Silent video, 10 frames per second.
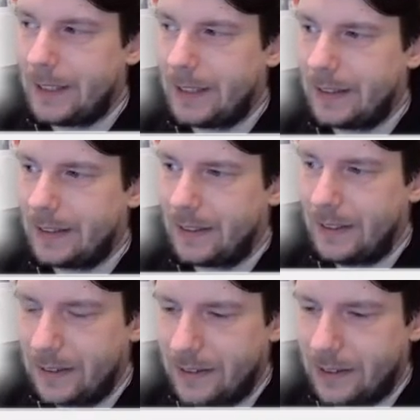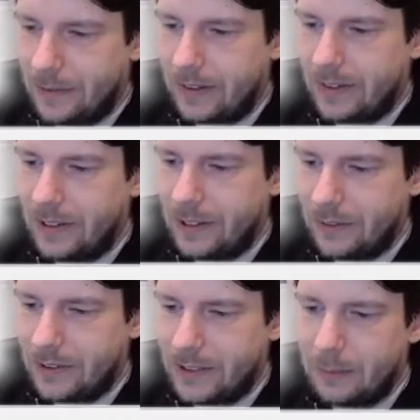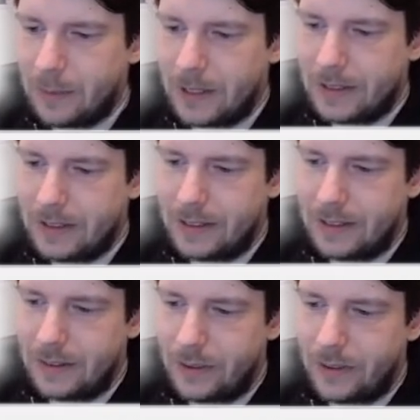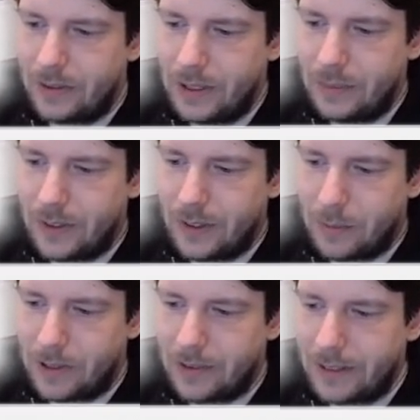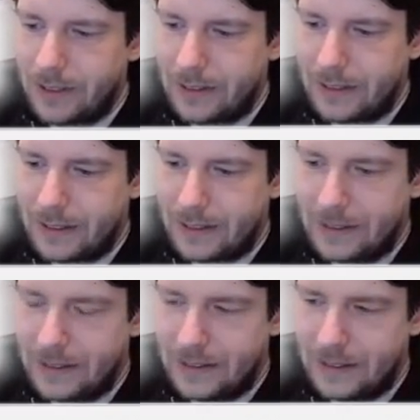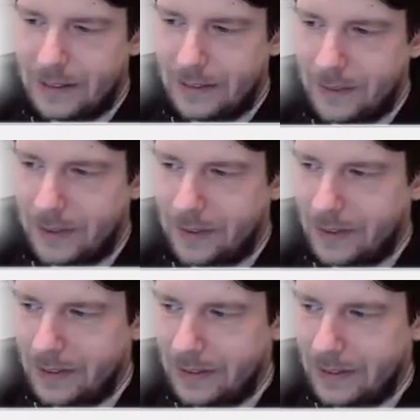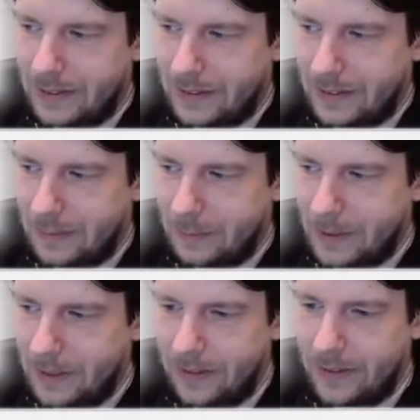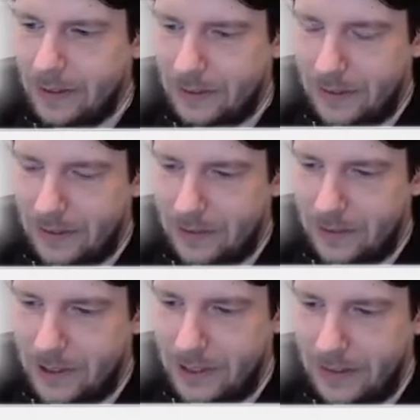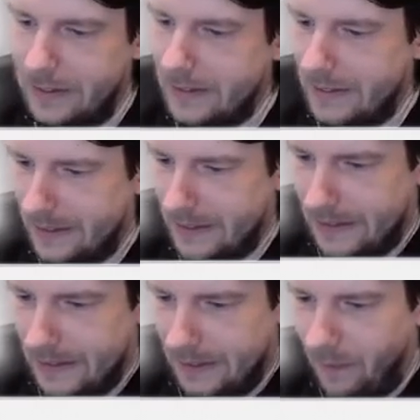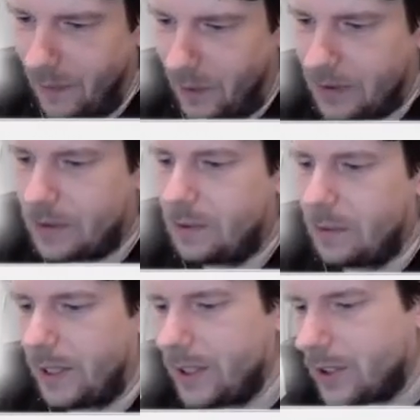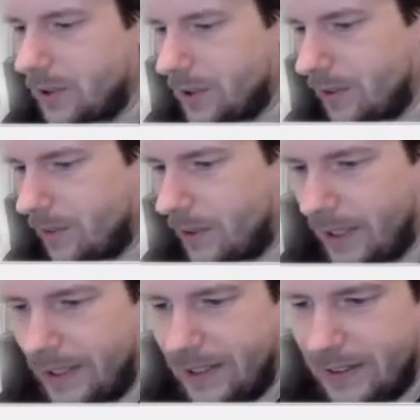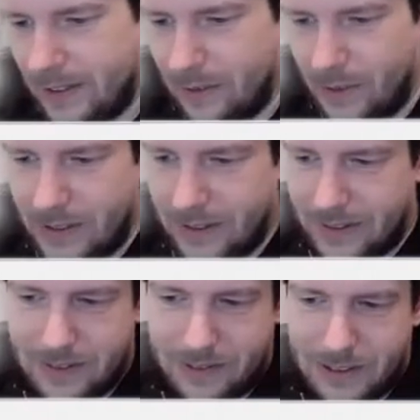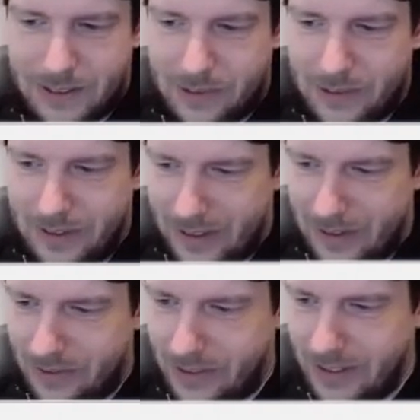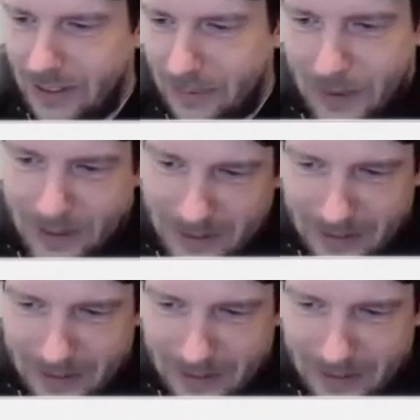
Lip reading: and in-sequence delivery, but those streams in parallel, they can basically be asynchronous to each other. Not quite sure why or what is the real use case for that, but